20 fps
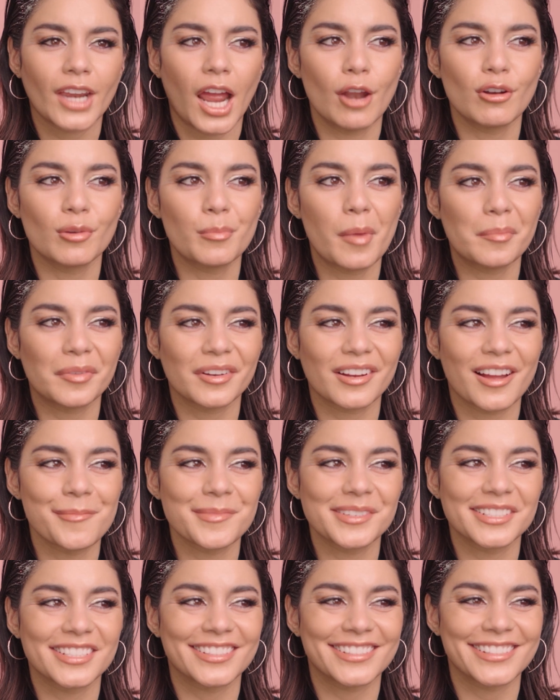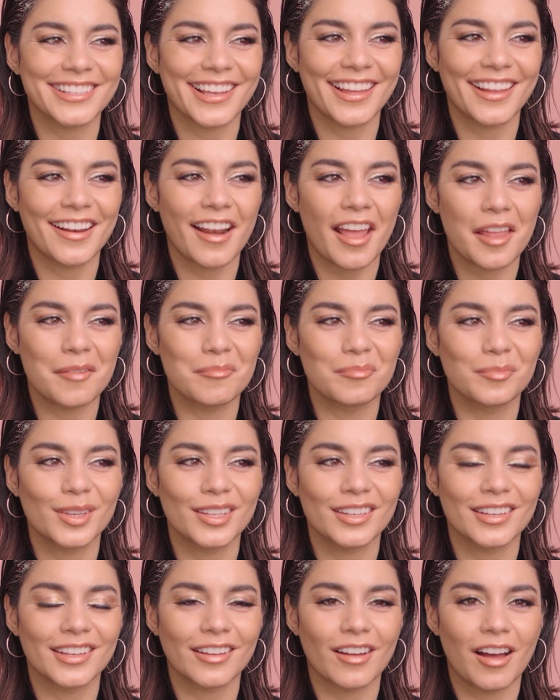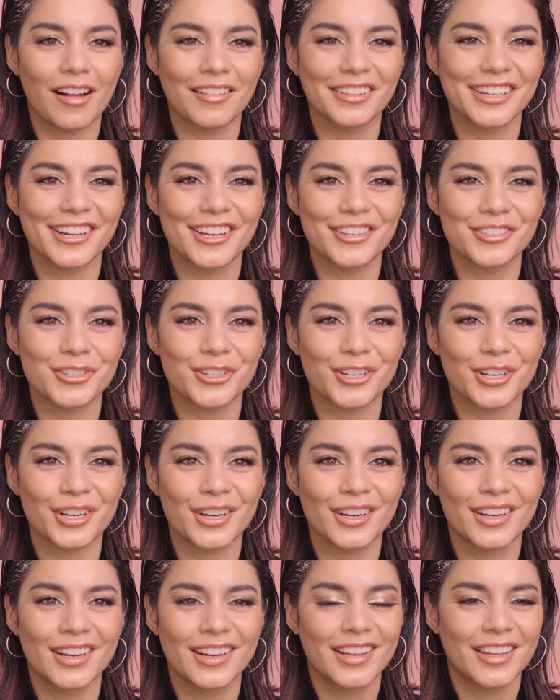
I remember coming to set and meeting Holly Hunter